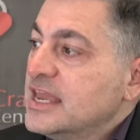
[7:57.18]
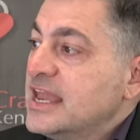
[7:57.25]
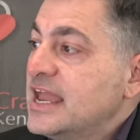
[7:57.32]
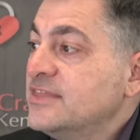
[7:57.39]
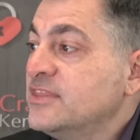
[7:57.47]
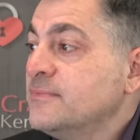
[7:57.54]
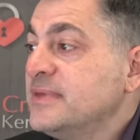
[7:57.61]

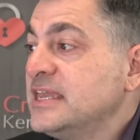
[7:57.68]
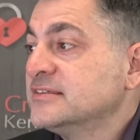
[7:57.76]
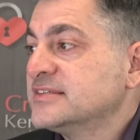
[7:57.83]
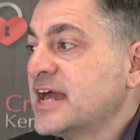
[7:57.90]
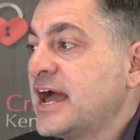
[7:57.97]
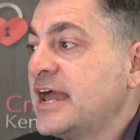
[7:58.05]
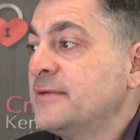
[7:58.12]
In the
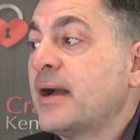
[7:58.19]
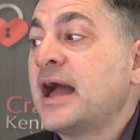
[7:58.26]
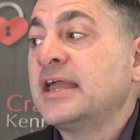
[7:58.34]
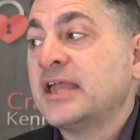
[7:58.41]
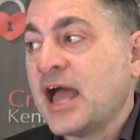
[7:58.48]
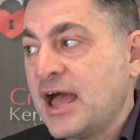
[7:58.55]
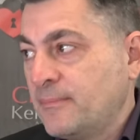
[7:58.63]
meantime,
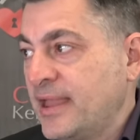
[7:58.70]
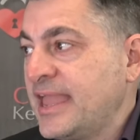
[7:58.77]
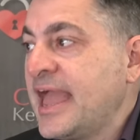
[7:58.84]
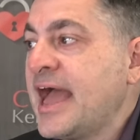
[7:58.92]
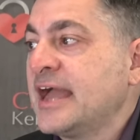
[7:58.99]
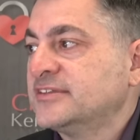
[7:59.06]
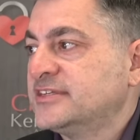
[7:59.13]
I got my
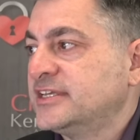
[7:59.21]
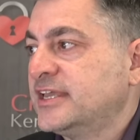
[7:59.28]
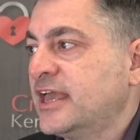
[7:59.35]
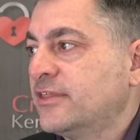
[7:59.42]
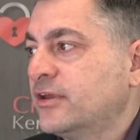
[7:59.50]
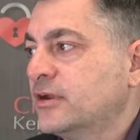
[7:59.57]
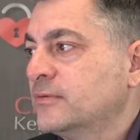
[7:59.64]
act
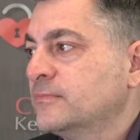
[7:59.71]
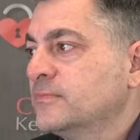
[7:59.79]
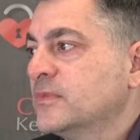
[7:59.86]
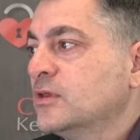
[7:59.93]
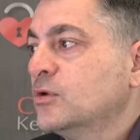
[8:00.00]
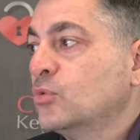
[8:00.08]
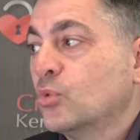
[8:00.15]
together,
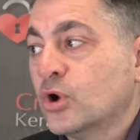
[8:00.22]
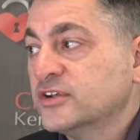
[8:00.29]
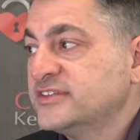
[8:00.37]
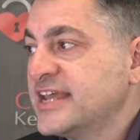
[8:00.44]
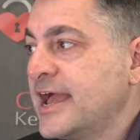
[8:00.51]
worked